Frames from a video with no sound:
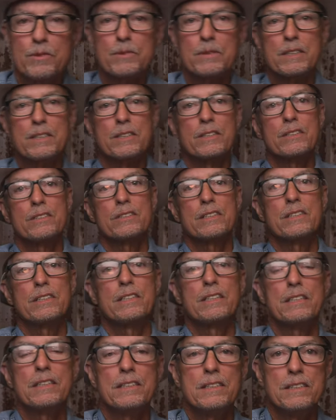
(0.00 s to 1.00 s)
because
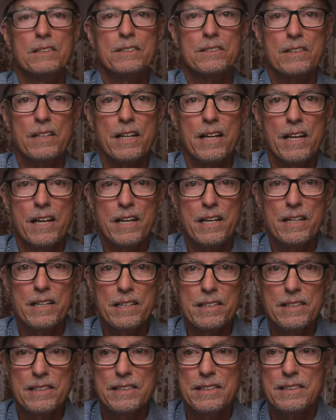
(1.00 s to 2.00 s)
it is
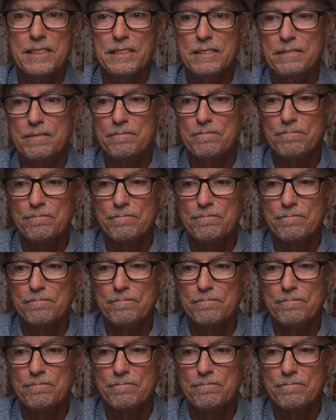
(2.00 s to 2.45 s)
a